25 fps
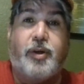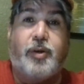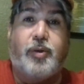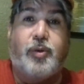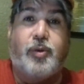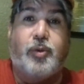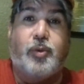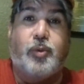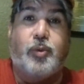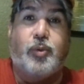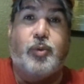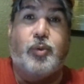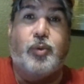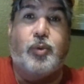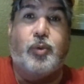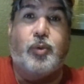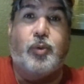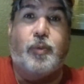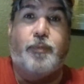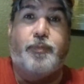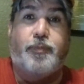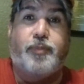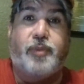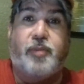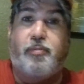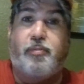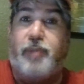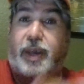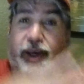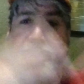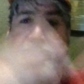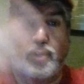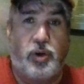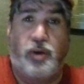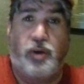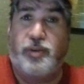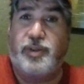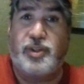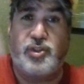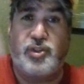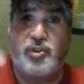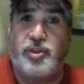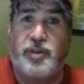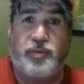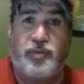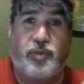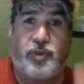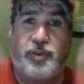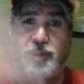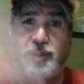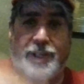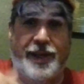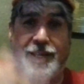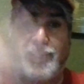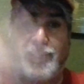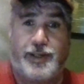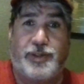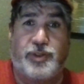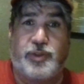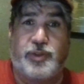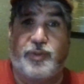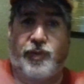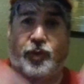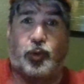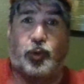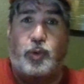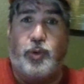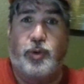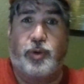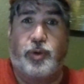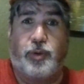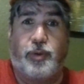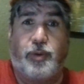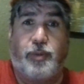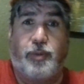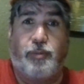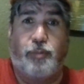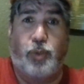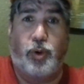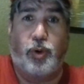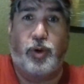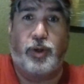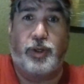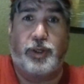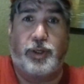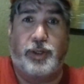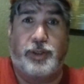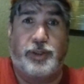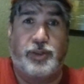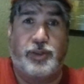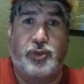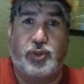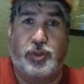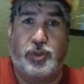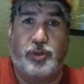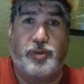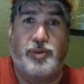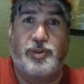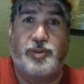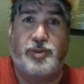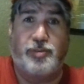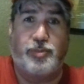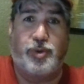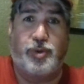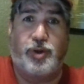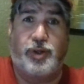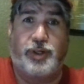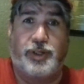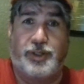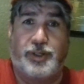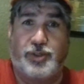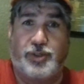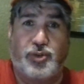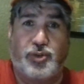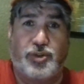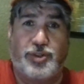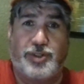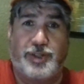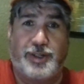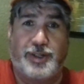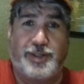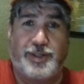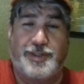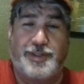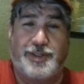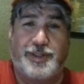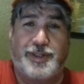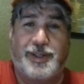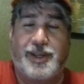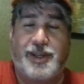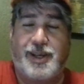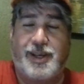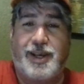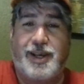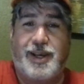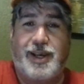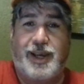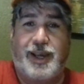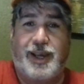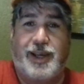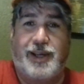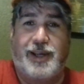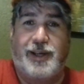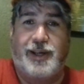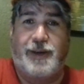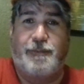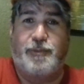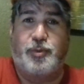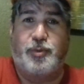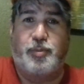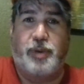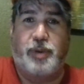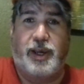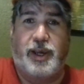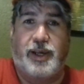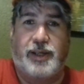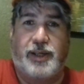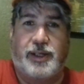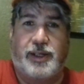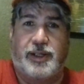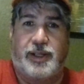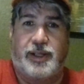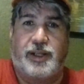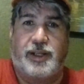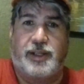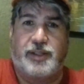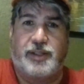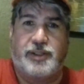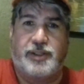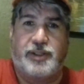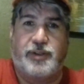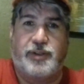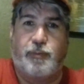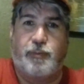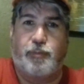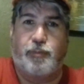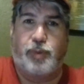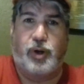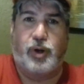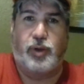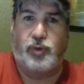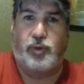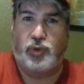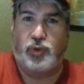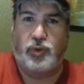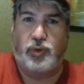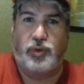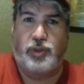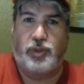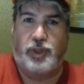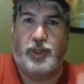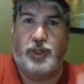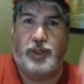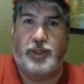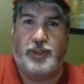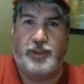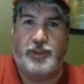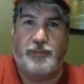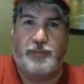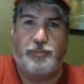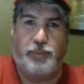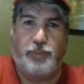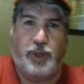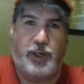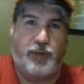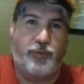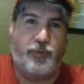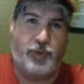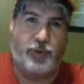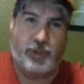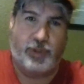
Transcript: who makes all these different things for market. And then she goes to market and she sells it and comes back and has either bought new things to make